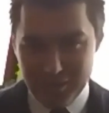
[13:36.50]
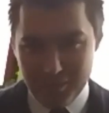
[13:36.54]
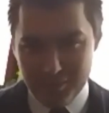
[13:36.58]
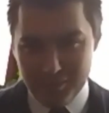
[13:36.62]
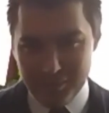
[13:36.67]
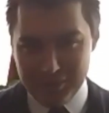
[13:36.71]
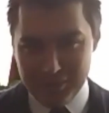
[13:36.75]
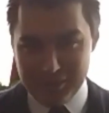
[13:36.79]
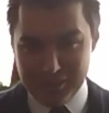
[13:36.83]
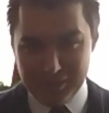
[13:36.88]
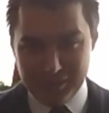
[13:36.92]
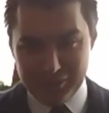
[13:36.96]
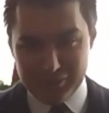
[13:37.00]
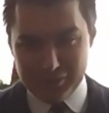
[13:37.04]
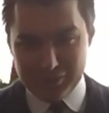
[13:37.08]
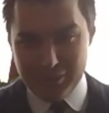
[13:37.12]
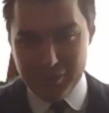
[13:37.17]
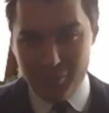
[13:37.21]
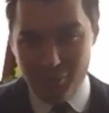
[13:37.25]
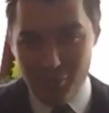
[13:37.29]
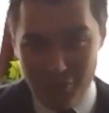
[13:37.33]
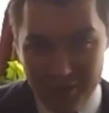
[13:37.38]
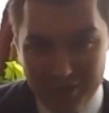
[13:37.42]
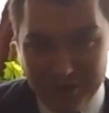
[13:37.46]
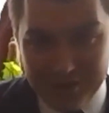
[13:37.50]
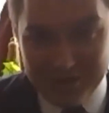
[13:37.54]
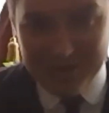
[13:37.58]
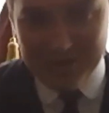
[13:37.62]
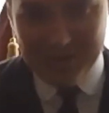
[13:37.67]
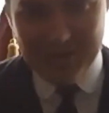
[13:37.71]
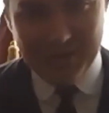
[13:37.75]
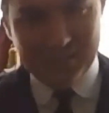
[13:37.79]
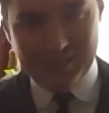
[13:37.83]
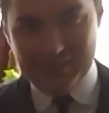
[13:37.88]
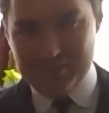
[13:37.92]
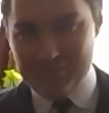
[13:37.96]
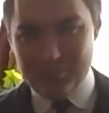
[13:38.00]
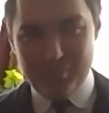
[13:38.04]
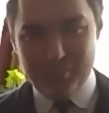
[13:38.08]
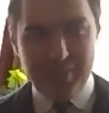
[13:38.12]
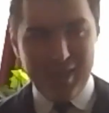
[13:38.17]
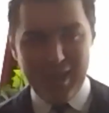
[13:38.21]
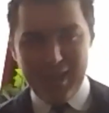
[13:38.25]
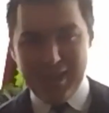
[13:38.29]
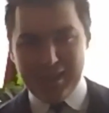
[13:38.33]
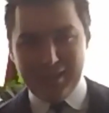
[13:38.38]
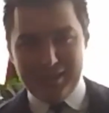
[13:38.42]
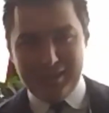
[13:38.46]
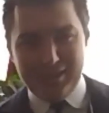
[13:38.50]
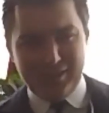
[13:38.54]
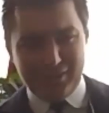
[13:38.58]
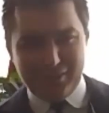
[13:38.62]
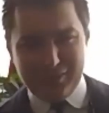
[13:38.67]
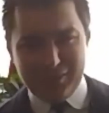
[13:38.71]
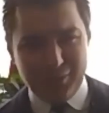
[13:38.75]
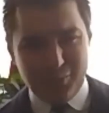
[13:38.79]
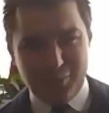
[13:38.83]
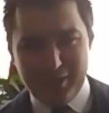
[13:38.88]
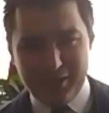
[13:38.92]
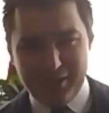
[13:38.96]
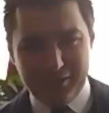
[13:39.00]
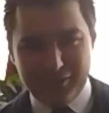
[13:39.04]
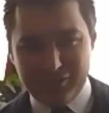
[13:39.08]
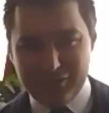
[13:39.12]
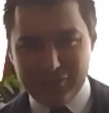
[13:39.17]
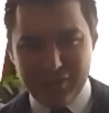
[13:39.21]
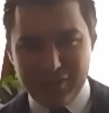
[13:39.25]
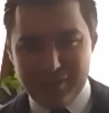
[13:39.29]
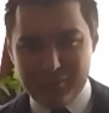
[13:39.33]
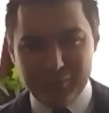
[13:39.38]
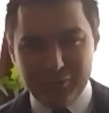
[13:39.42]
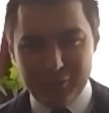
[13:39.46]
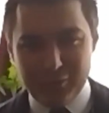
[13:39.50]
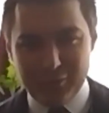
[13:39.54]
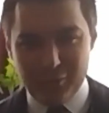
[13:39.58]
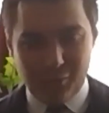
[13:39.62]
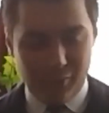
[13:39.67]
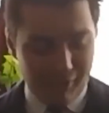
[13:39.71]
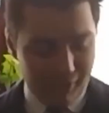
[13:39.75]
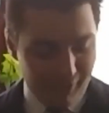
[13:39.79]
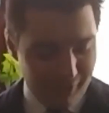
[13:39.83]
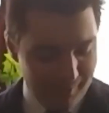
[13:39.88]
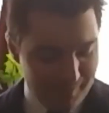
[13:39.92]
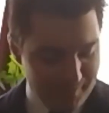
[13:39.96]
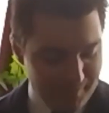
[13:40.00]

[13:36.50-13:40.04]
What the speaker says: but it is rewarding, and man, is there weird stuff in the world.